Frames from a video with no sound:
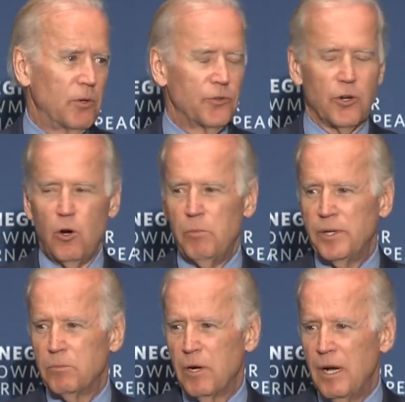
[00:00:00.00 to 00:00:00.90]
both at home
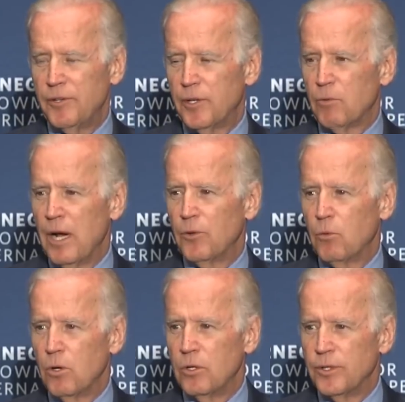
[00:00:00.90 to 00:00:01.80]
and abroad and around
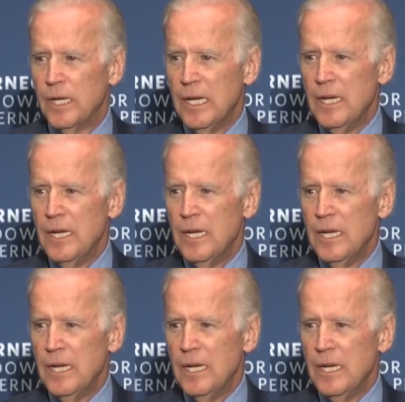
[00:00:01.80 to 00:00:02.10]
the world.